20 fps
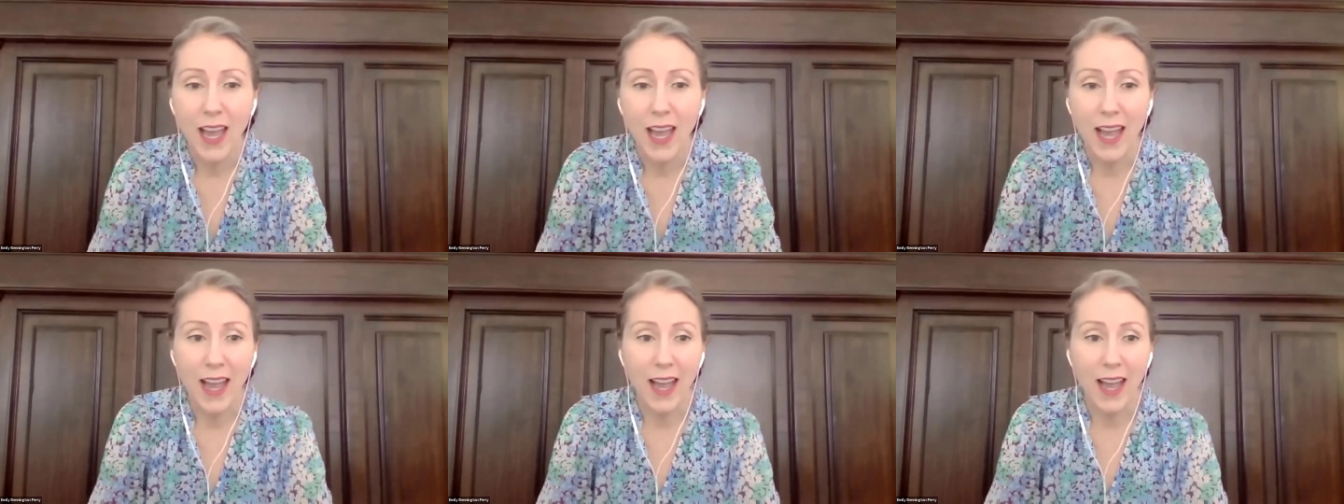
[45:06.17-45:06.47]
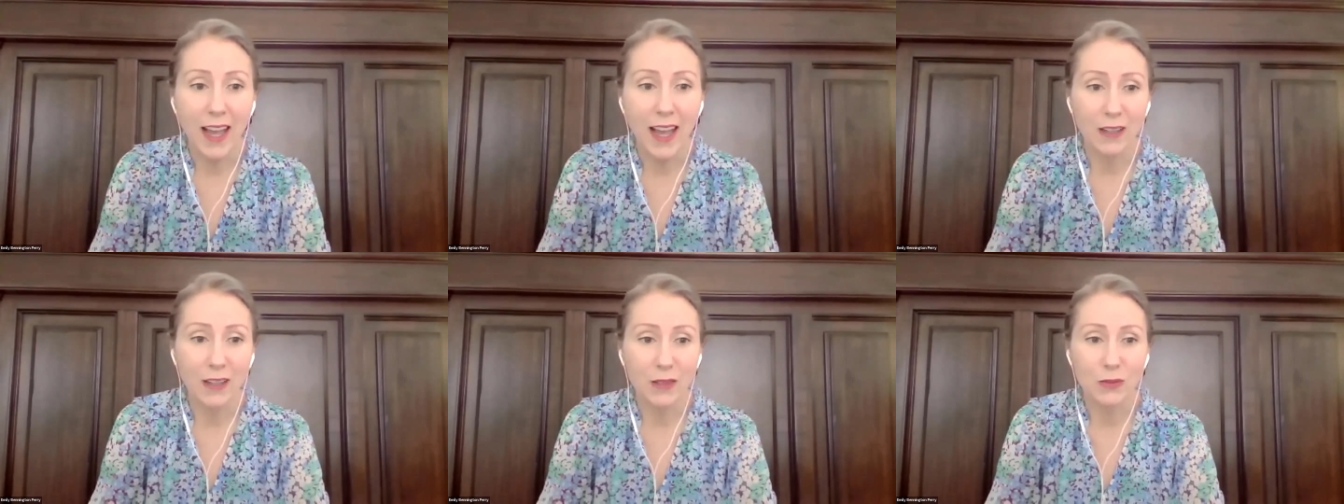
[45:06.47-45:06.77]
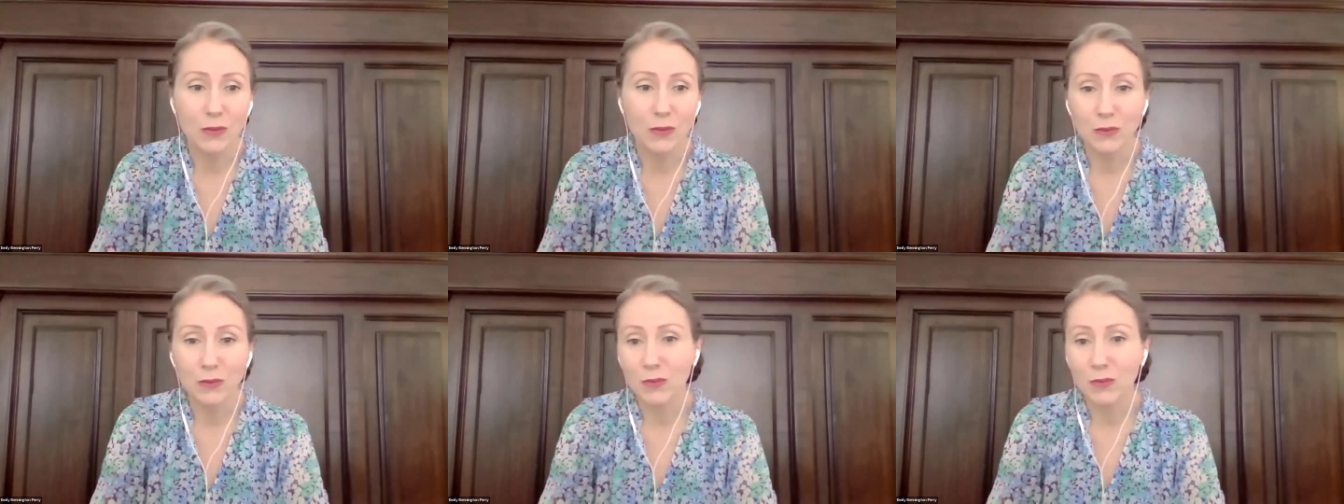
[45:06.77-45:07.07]

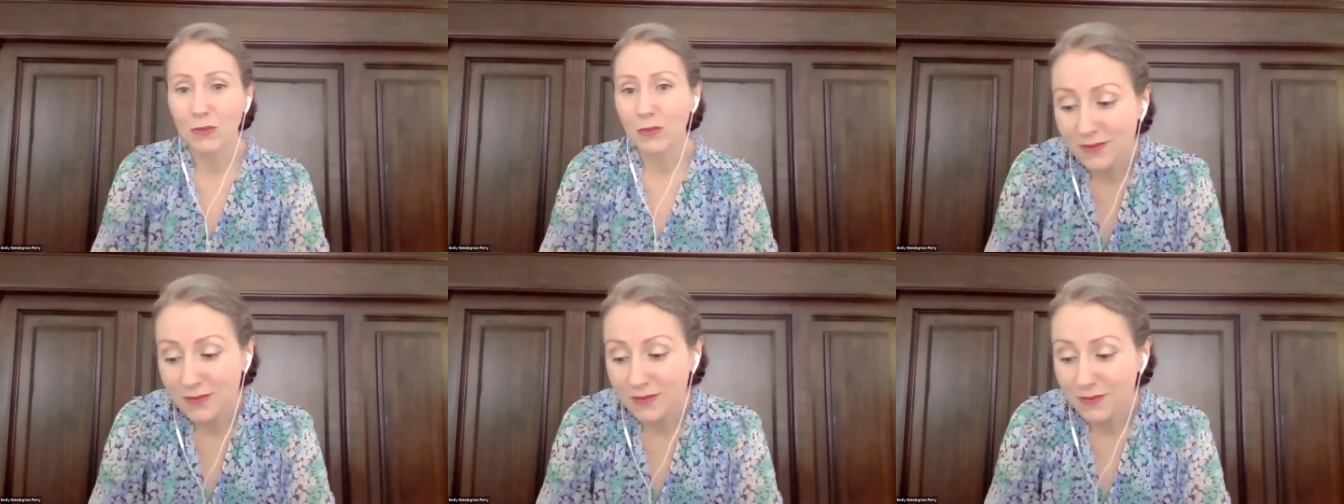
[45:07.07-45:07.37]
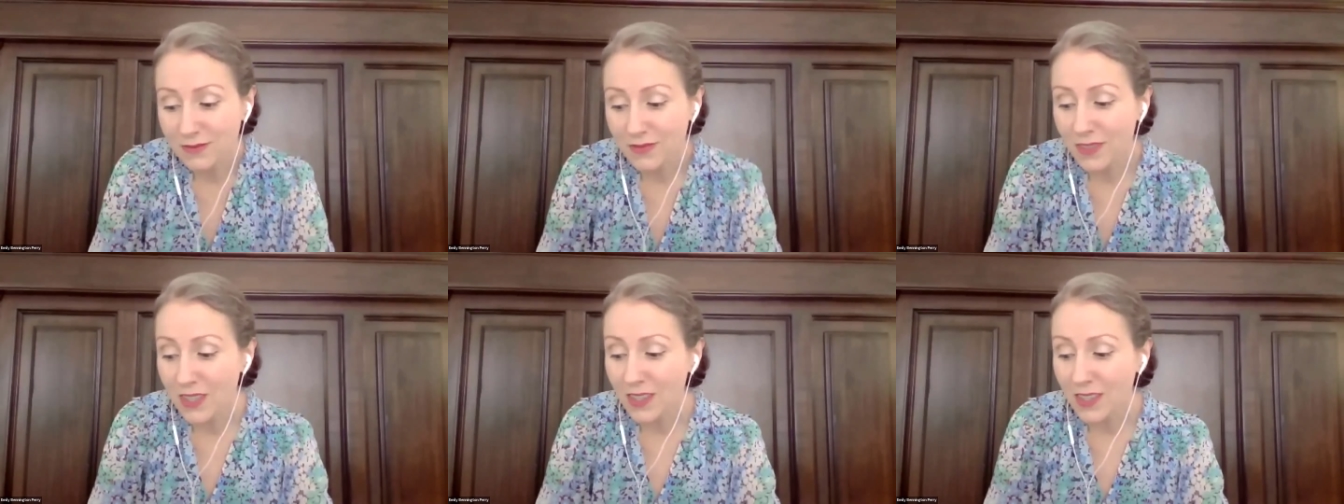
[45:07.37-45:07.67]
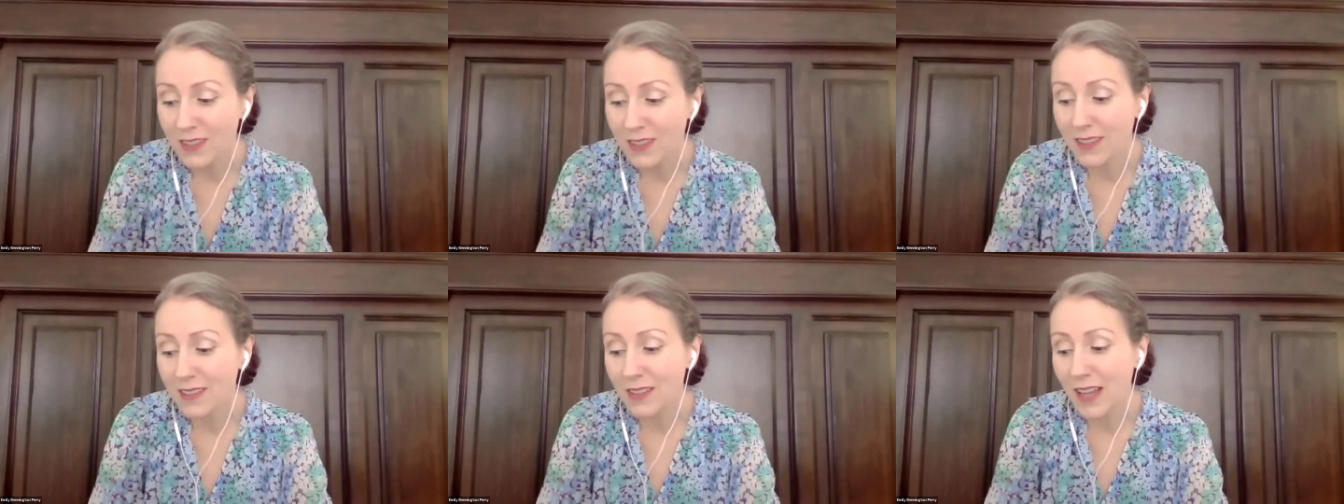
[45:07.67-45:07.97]
And
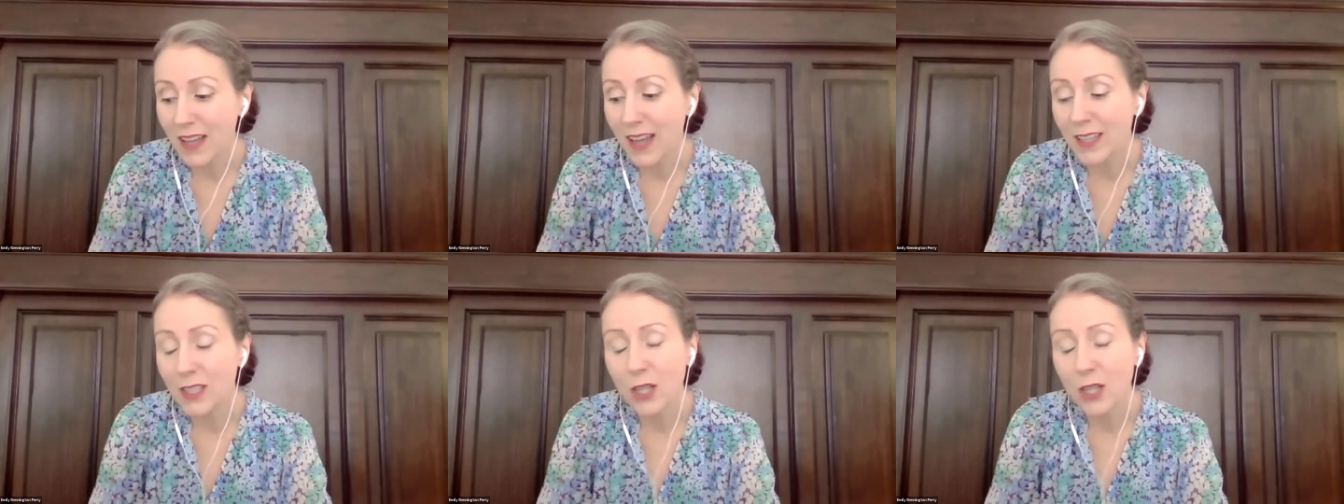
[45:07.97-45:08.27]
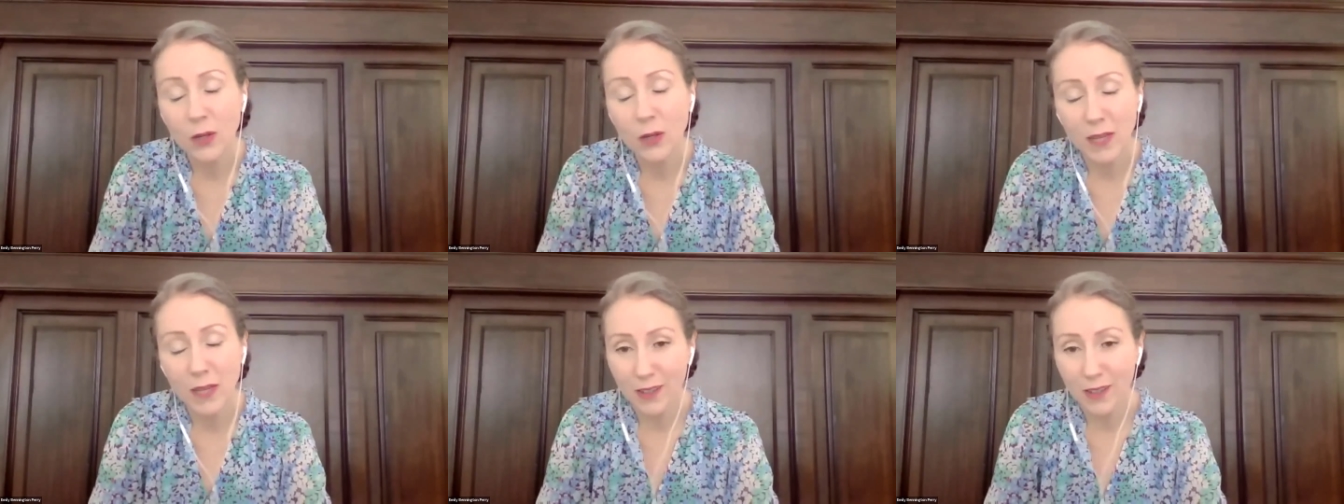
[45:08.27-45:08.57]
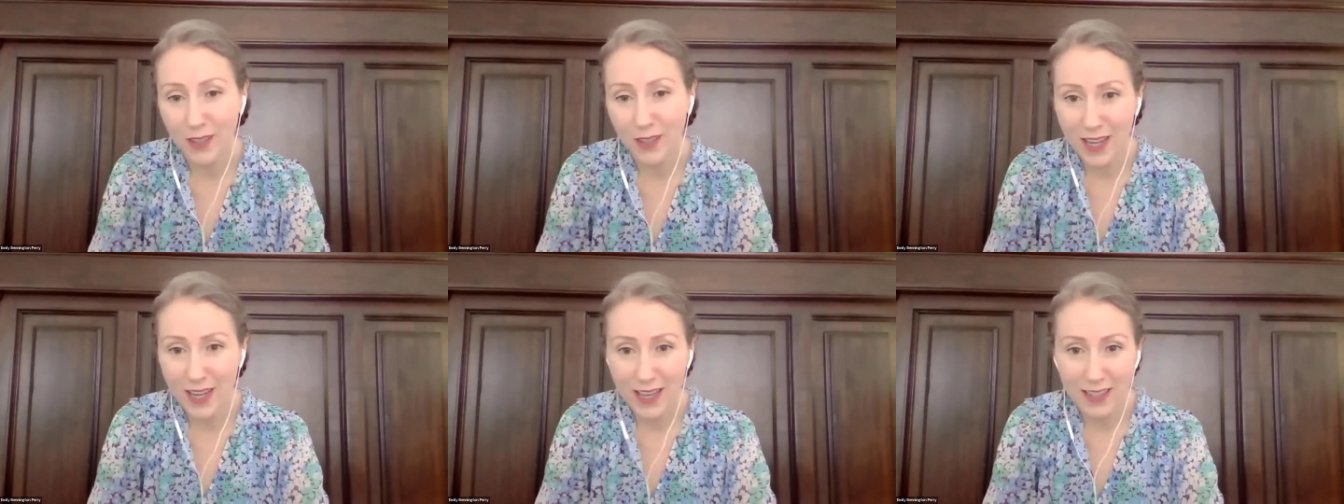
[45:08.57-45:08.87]
I know
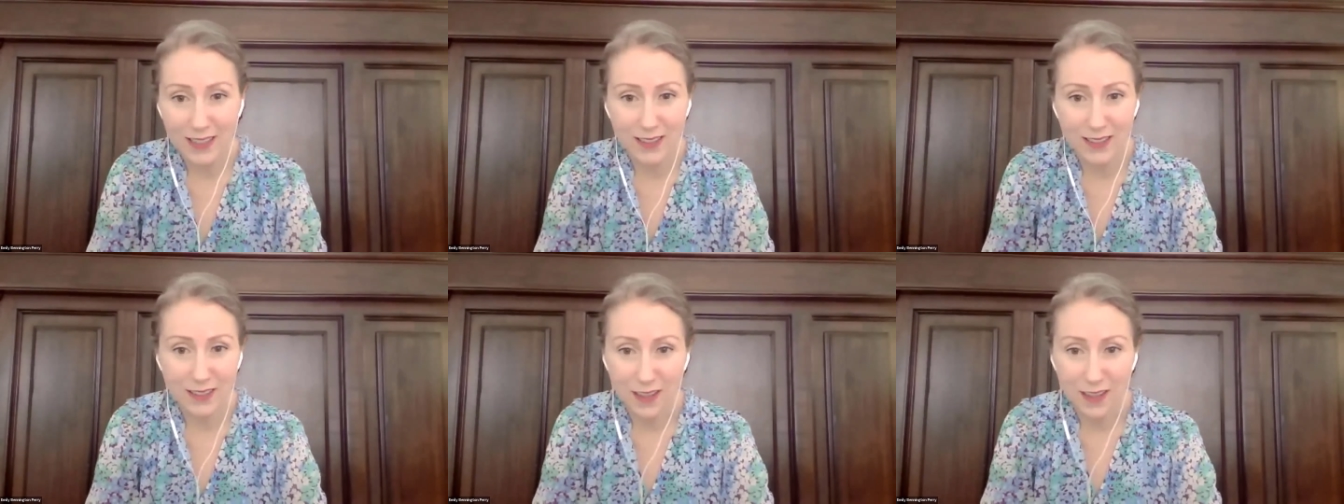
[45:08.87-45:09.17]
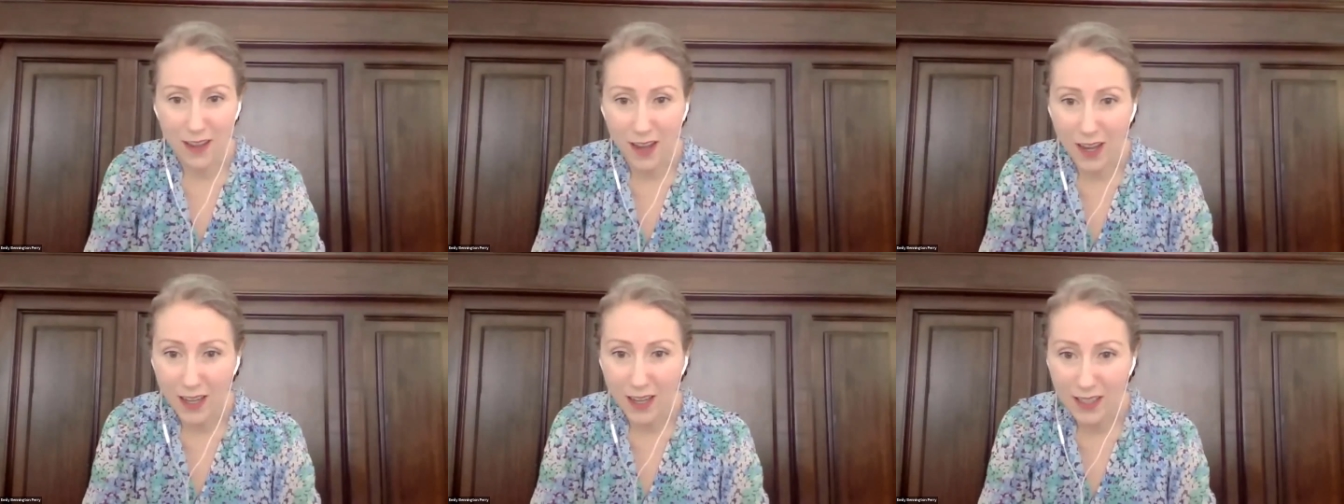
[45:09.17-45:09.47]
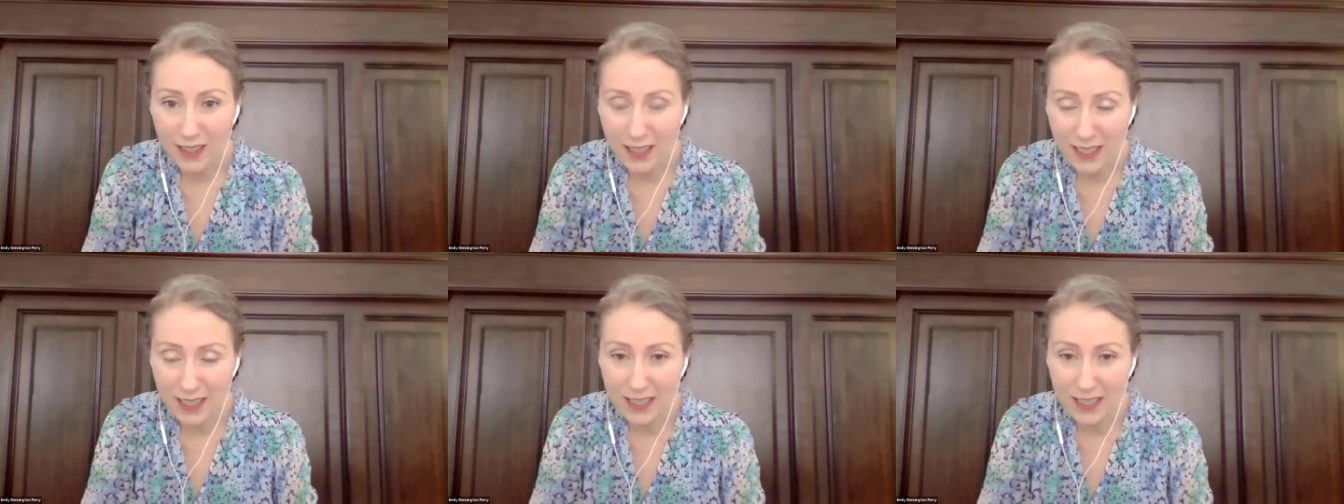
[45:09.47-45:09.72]
Marianne is not